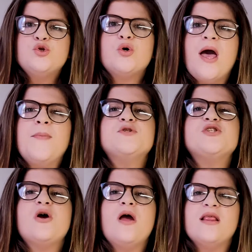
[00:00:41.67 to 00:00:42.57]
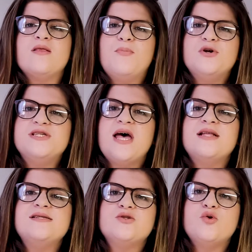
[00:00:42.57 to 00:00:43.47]
to capture and
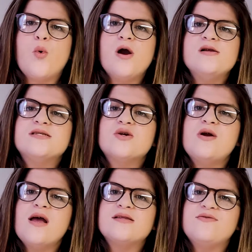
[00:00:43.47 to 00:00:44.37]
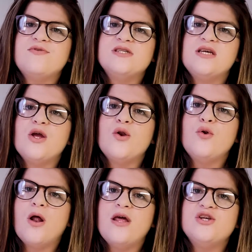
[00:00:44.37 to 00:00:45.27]
present the world's creativity,
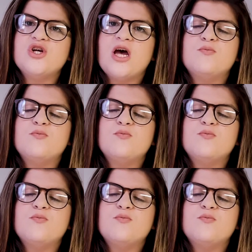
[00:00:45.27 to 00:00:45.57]
knowledge,